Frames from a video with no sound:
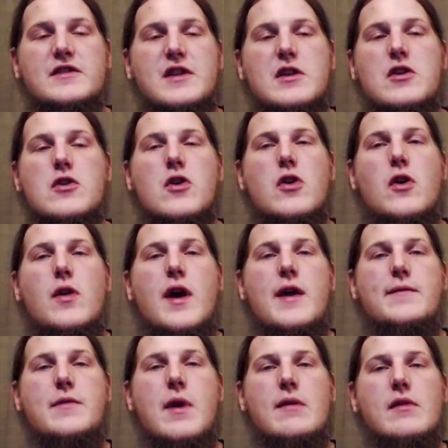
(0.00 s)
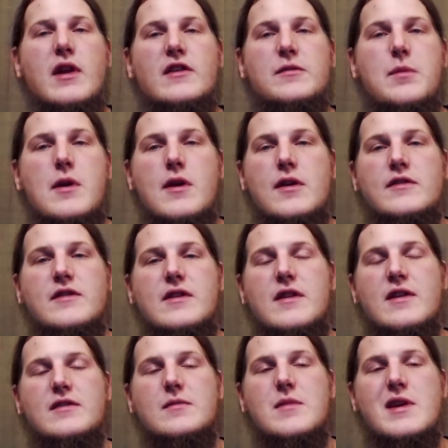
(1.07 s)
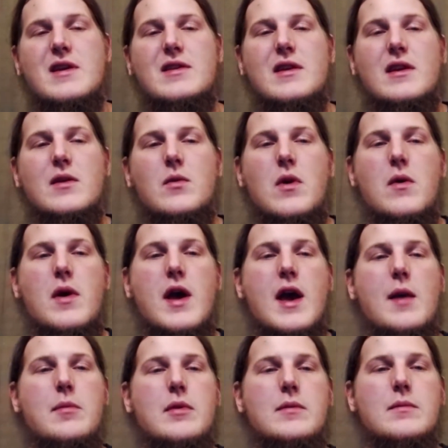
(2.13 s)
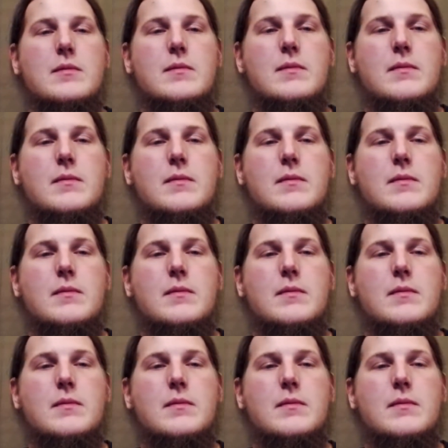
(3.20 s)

in your whole life you haven't experienced it doesn't mean that it won't happen.